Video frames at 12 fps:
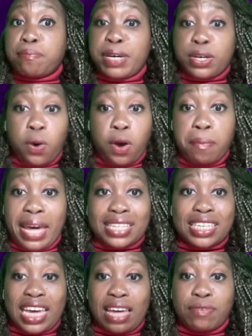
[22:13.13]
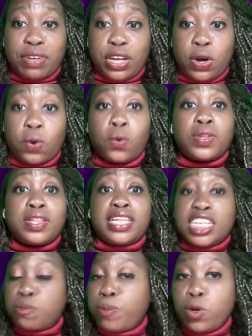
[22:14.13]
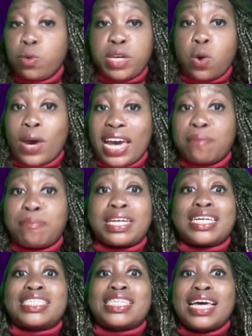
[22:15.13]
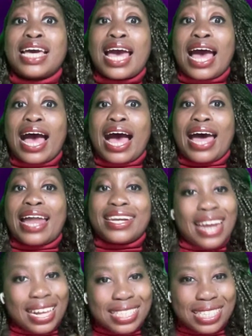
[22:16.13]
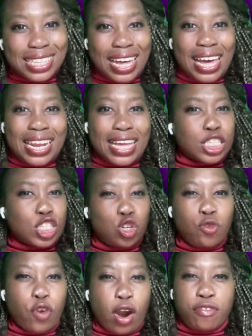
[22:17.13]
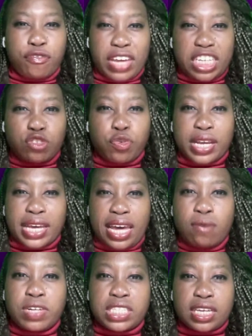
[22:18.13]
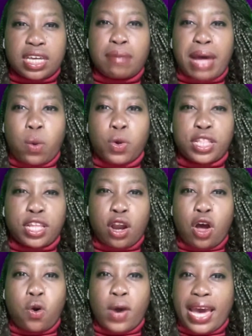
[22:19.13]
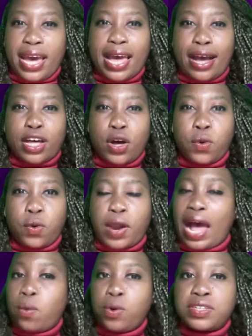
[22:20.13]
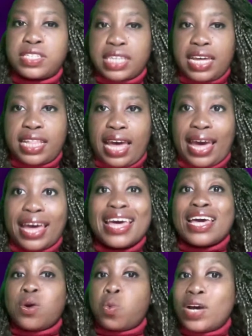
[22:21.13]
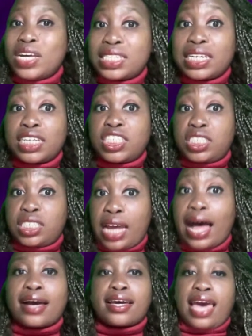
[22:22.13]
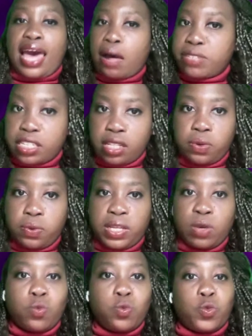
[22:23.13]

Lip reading: But going back to Canva Code, this blew me away because, not saying it's too far-fetched for Canva to come out with their own AI coder. I will say that. Was it a shock? Absolutely.